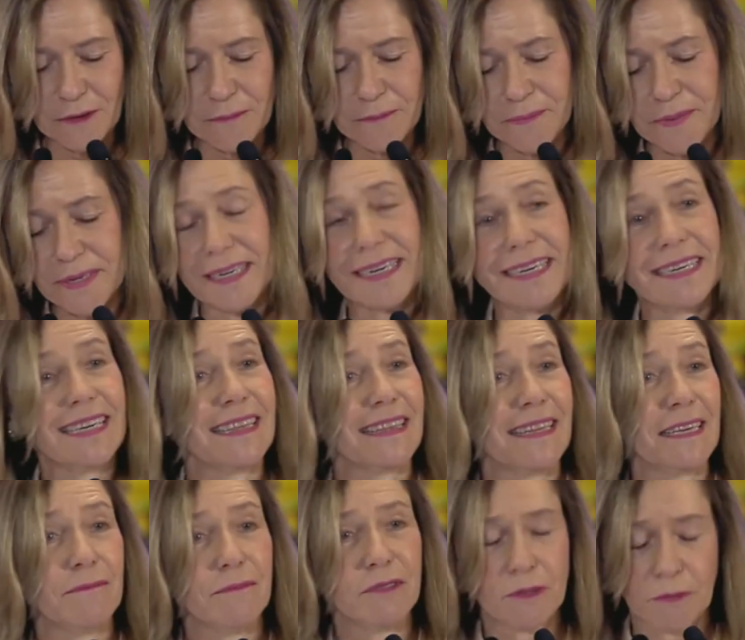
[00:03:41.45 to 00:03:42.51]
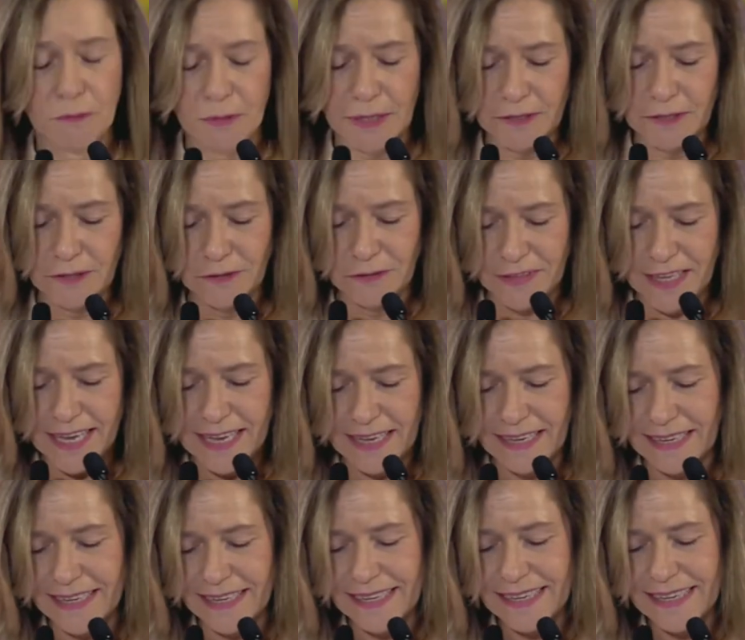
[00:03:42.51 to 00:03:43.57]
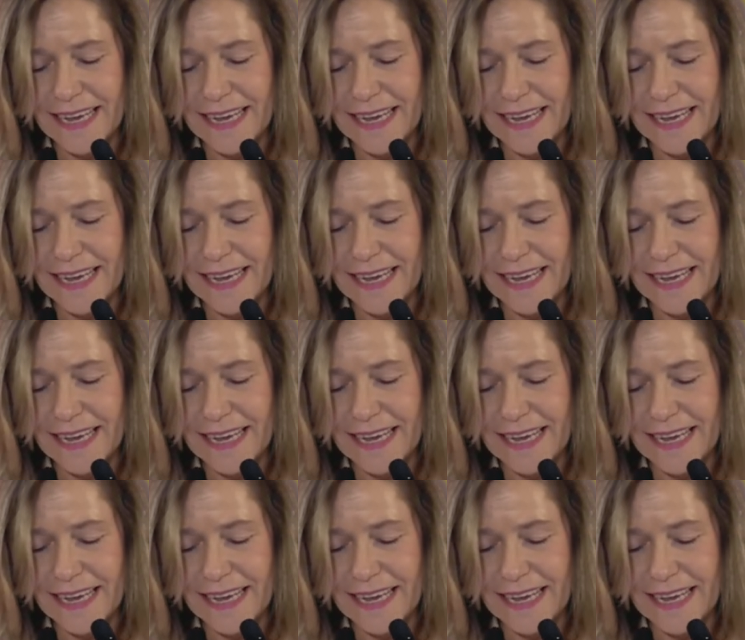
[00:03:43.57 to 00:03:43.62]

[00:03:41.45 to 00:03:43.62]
compare them with today,